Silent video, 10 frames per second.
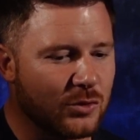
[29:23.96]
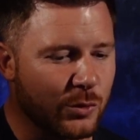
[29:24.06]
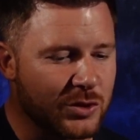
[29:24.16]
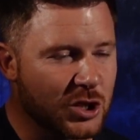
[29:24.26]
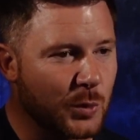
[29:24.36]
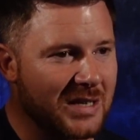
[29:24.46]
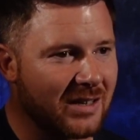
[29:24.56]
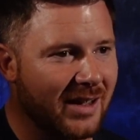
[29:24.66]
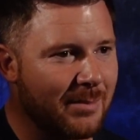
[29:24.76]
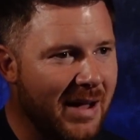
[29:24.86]
squeeze the
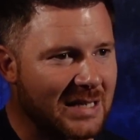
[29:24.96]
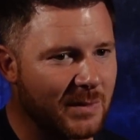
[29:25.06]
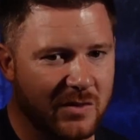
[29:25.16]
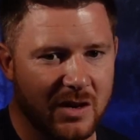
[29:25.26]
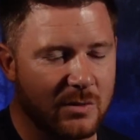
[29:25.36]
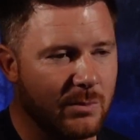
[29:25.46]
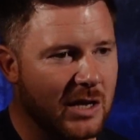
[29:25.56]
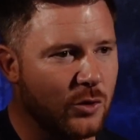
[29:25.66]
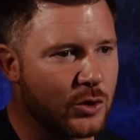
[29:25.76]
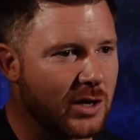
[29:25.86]
rent, maximise the rent,
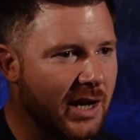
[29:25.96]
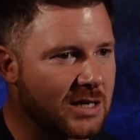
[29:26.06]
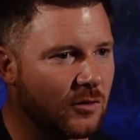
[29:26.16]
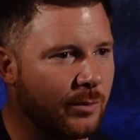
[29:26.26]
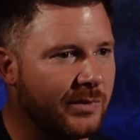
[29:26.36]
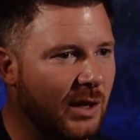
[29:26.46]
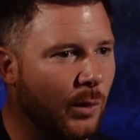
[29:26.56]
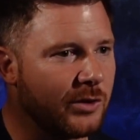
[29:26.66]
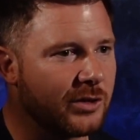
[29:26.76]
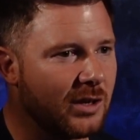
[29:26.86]
make huge cash flow from day
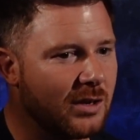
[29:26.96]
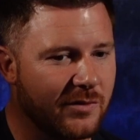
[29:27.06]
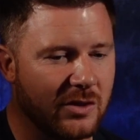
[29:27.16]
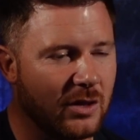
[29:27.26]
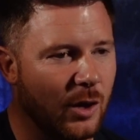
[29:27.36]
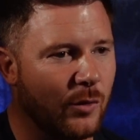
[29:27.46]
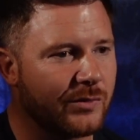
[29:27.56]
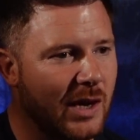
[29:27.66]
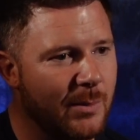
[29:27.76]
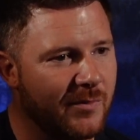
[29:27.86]
one. You're in it for the long
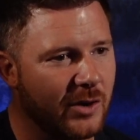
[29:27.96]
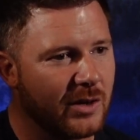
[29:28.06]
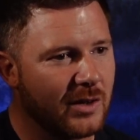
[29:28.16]
term, for